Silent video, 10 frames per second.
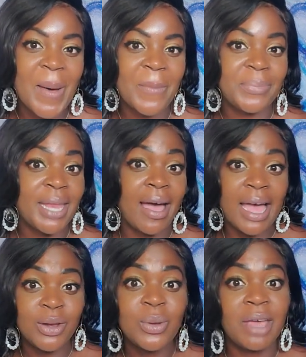Now, I
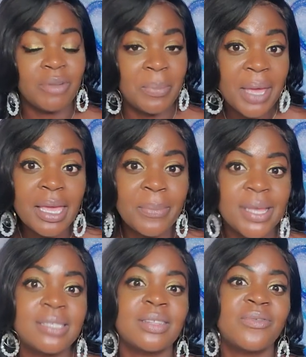do have an opinion
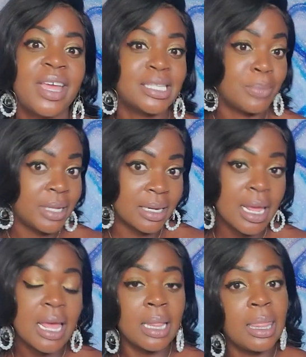based on the facts, but
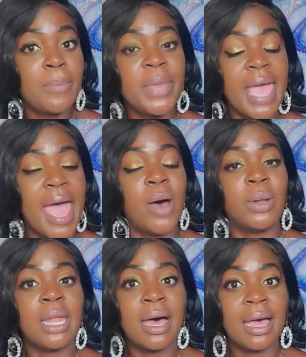let me
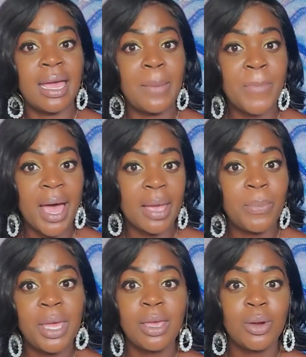outline my
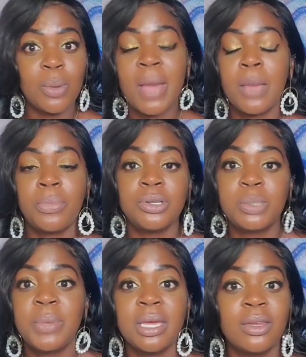opinion or my
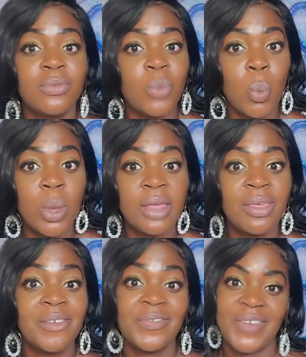perspective with
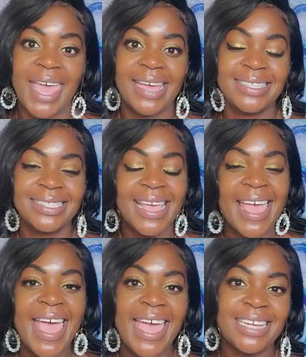facts.
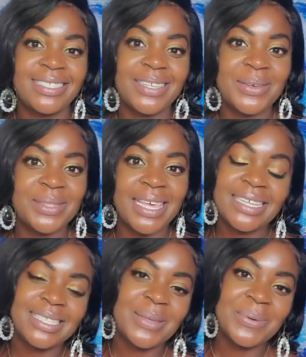And so
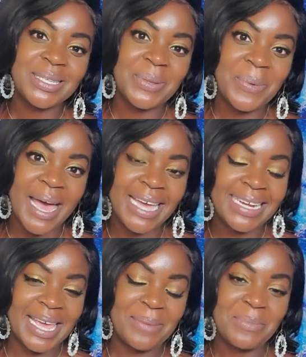that's the reason why I
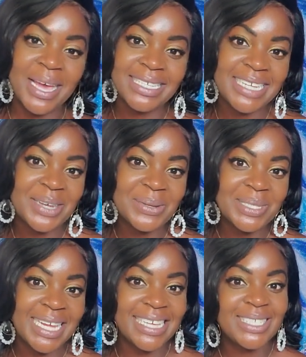named my channel
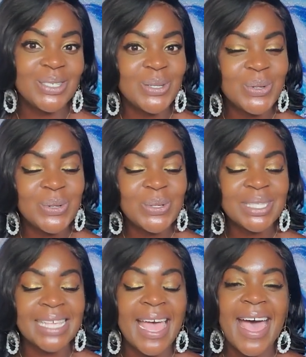Jade's Jewels.
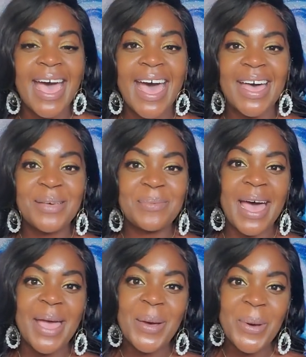
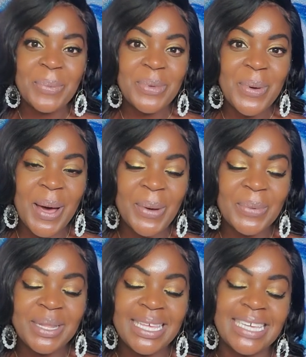I hope you all
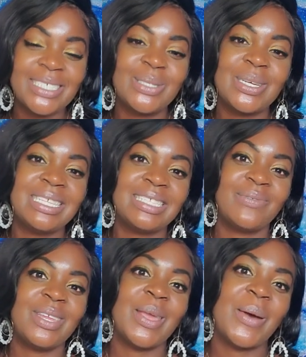really enjoy this
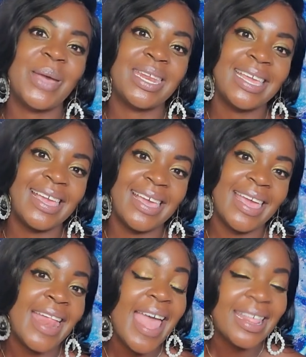video. And
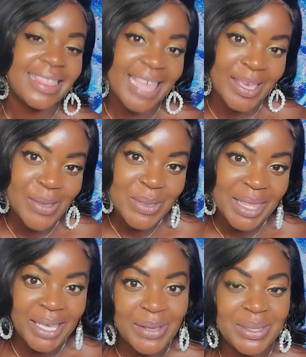again, thank
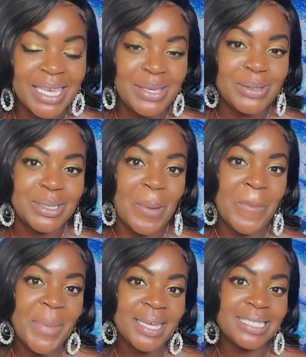you so
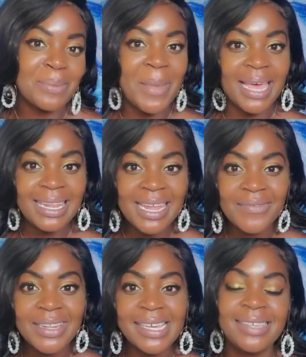much, my
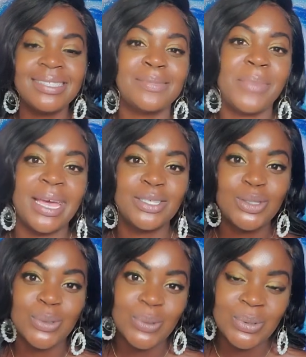lovelies, my
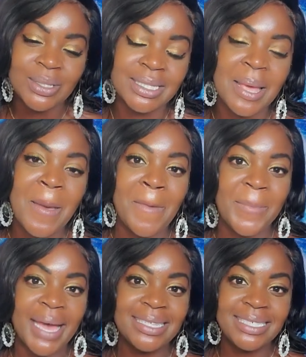jewels,
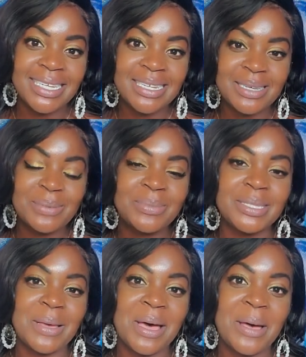my gems,
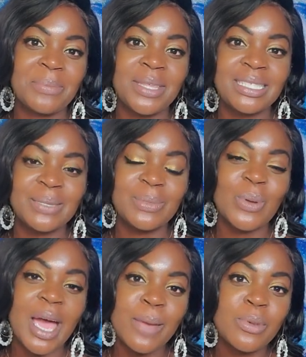the
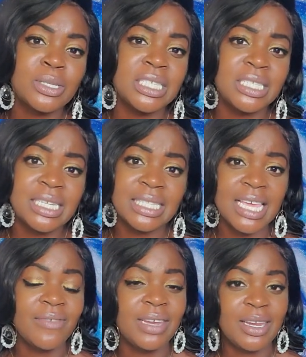subscribers, and just
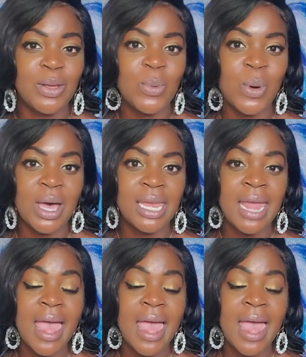even anyone